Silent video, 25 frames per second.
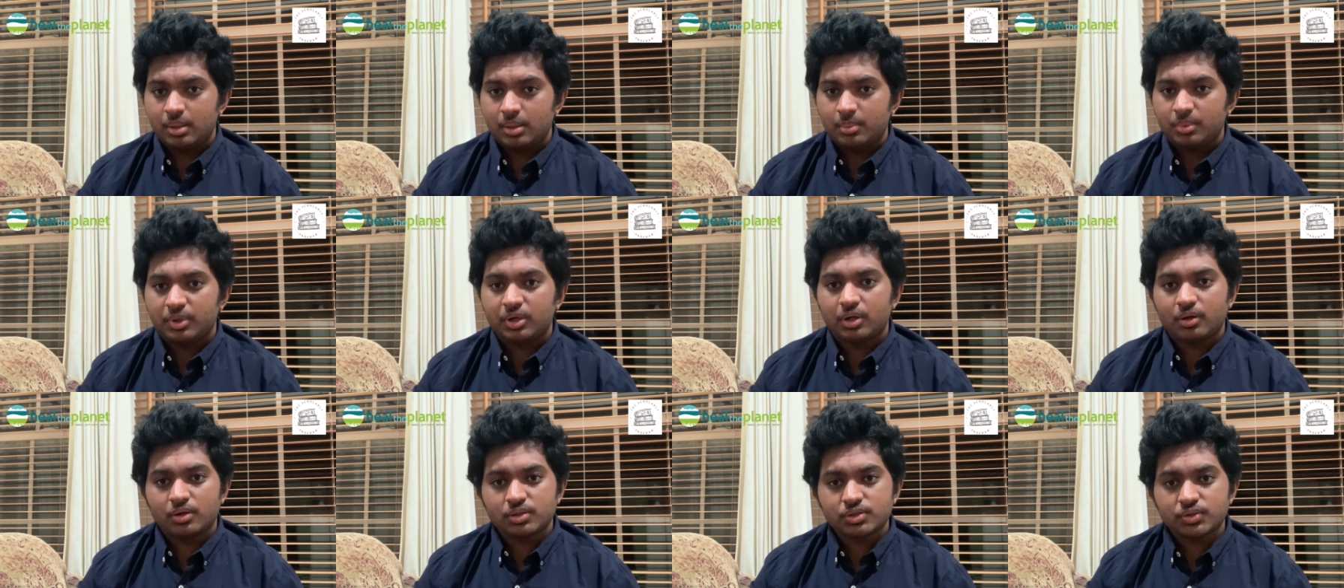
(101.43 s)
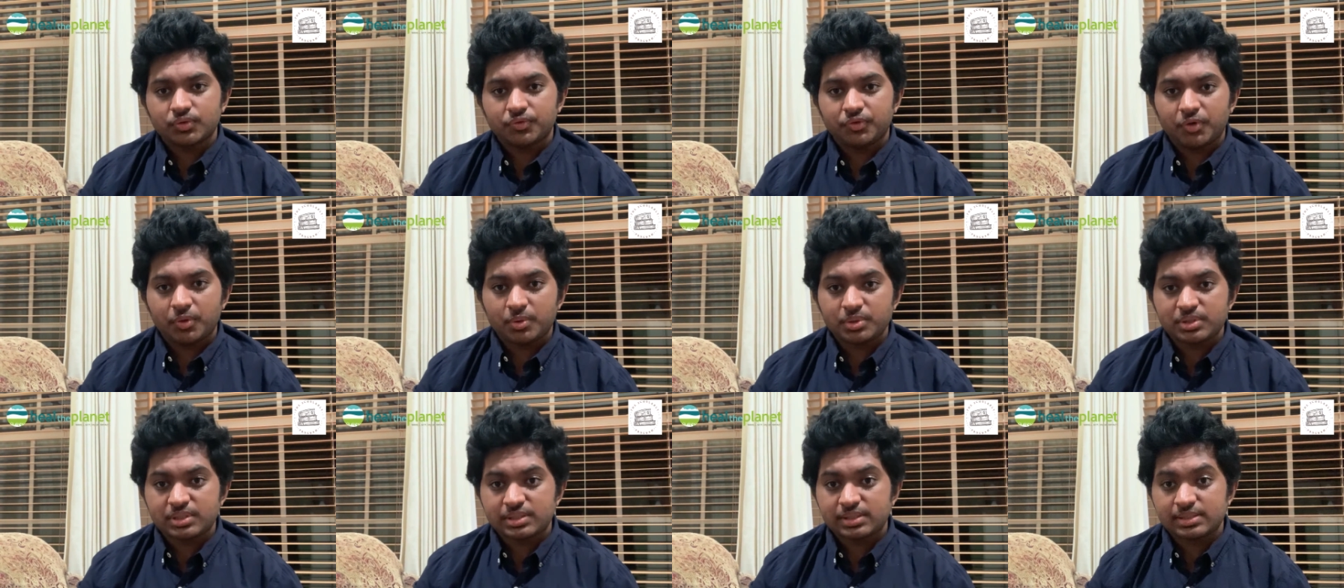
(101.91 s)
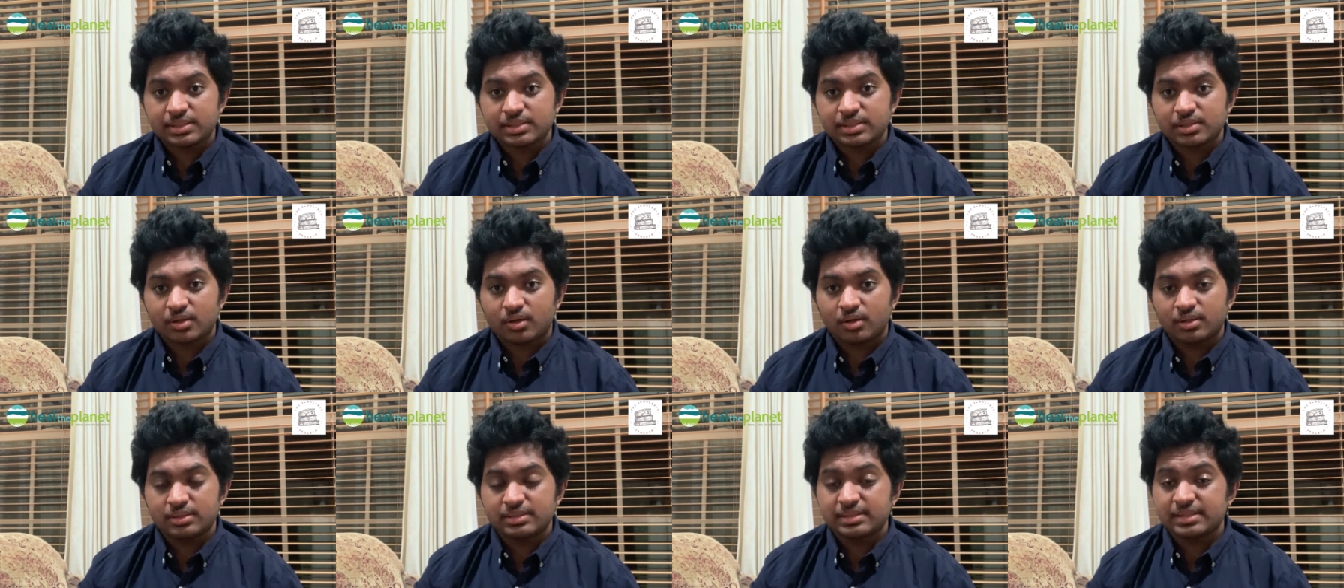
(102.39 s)
but also focuses
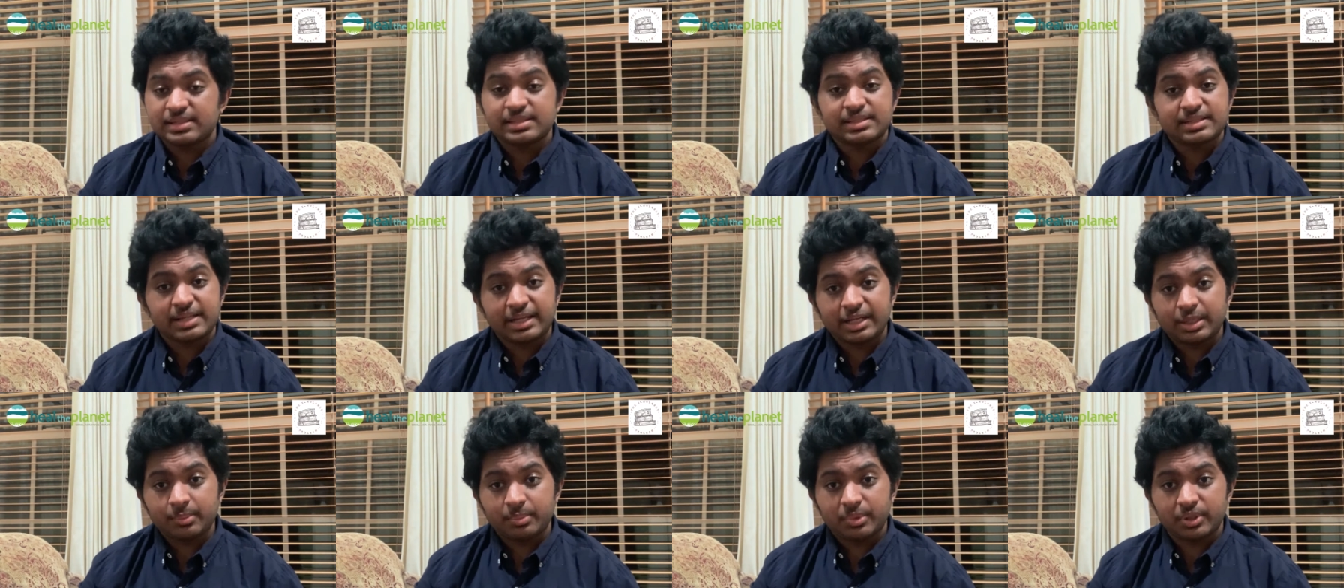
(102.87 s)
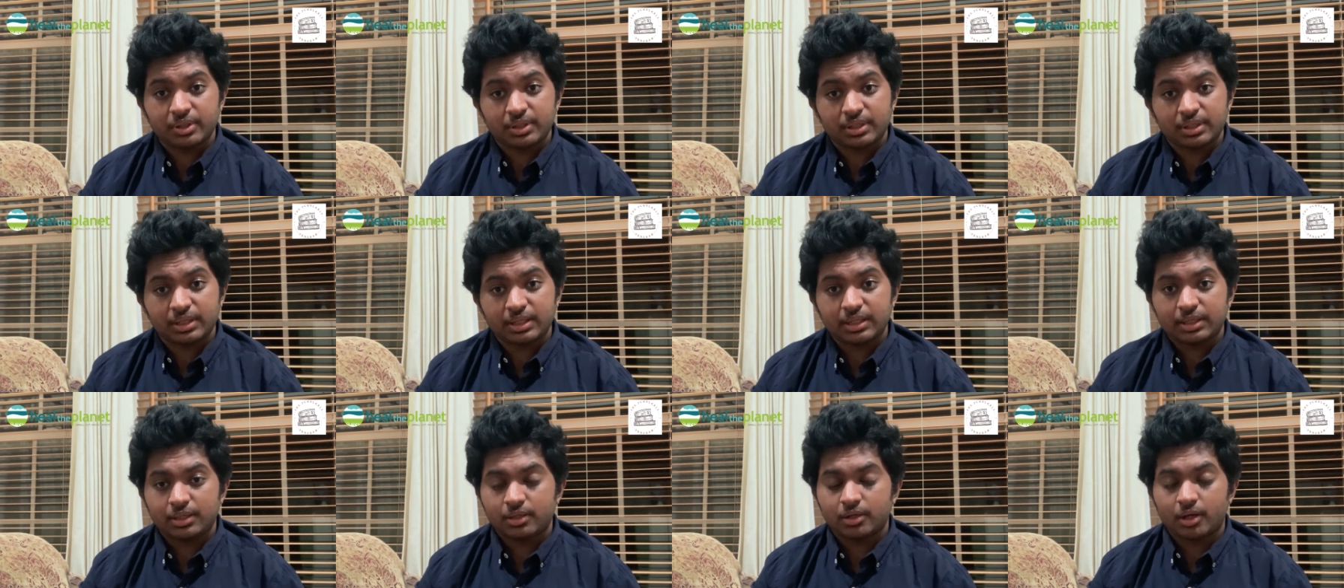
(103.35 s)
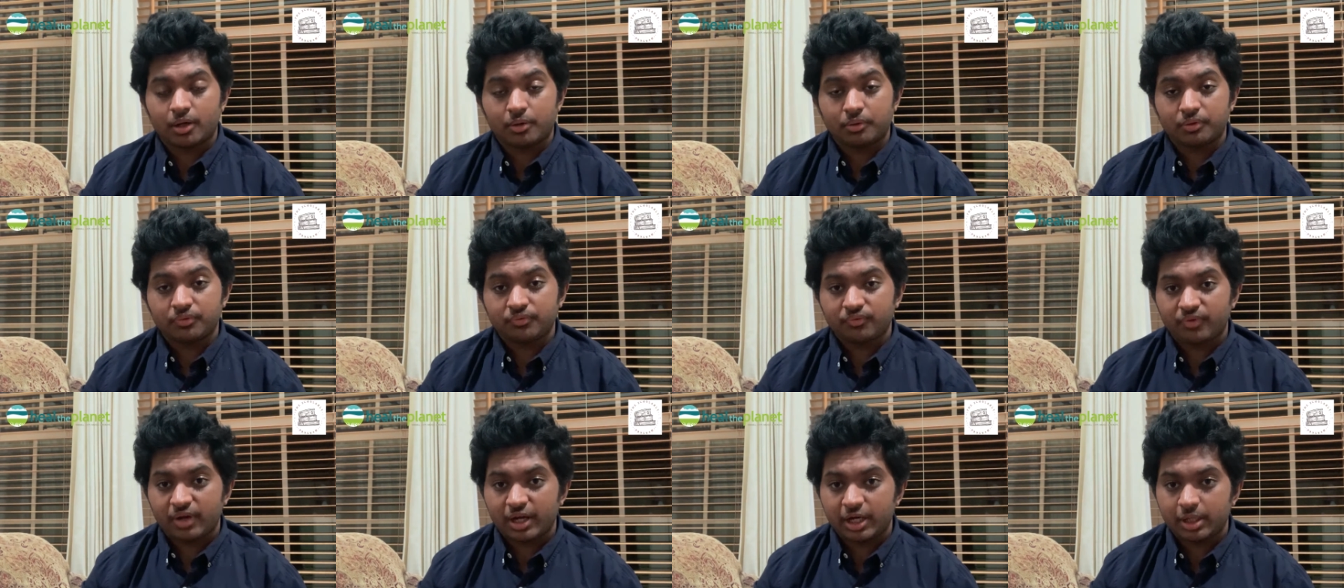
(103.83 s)
on sustainability in our
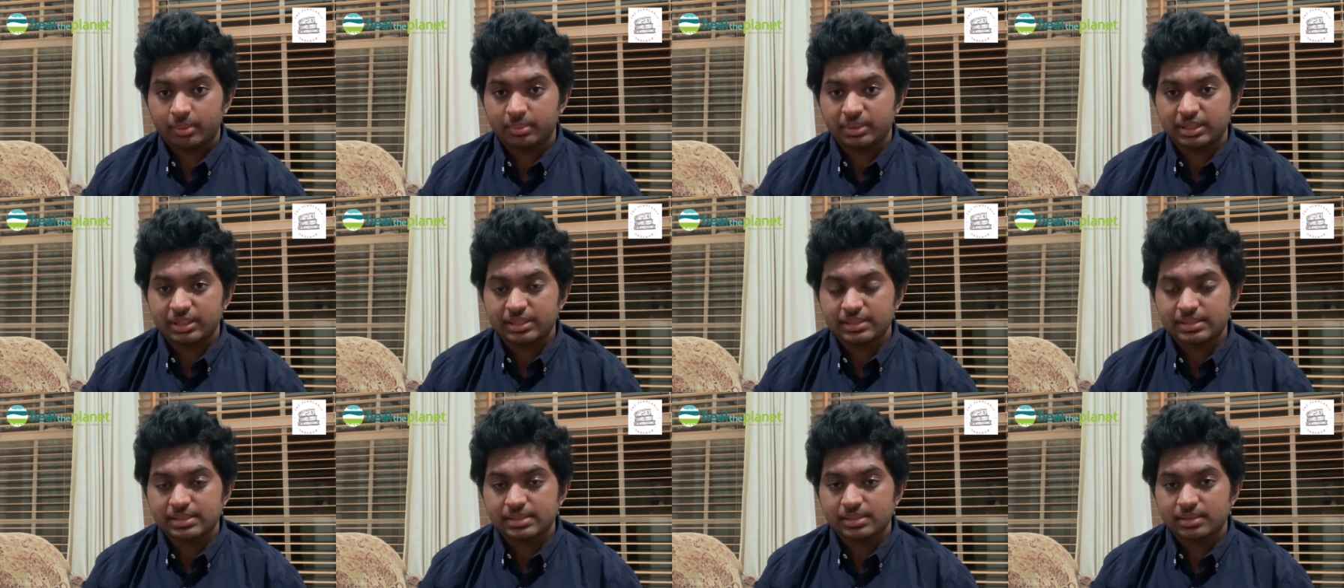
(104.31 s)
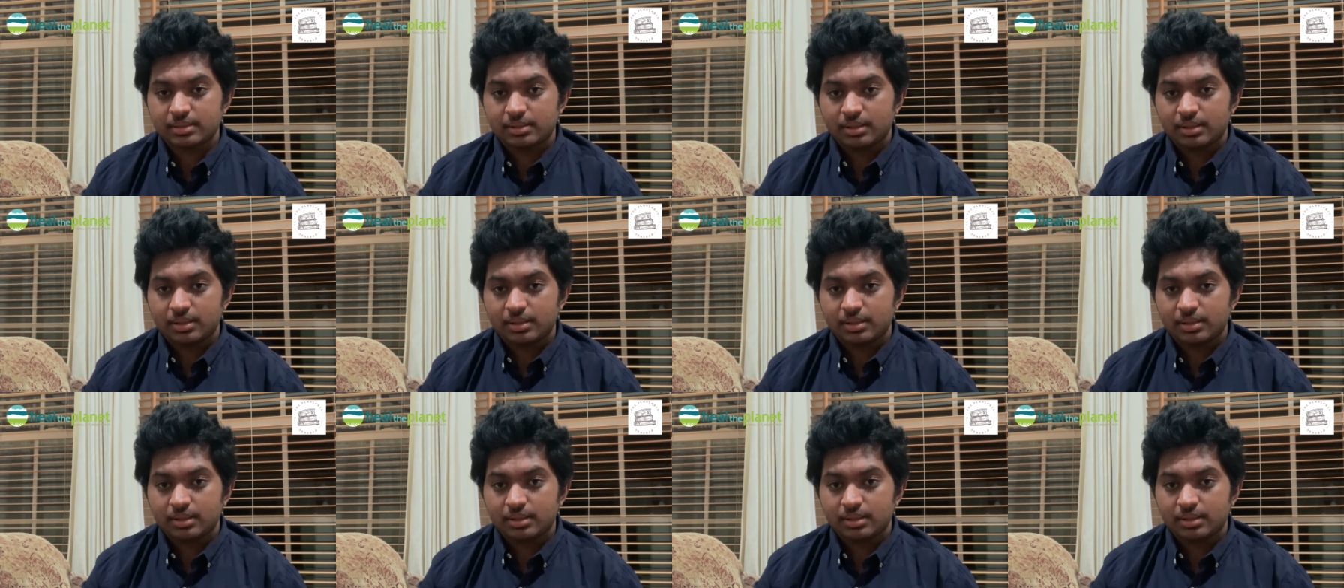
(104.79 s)
environment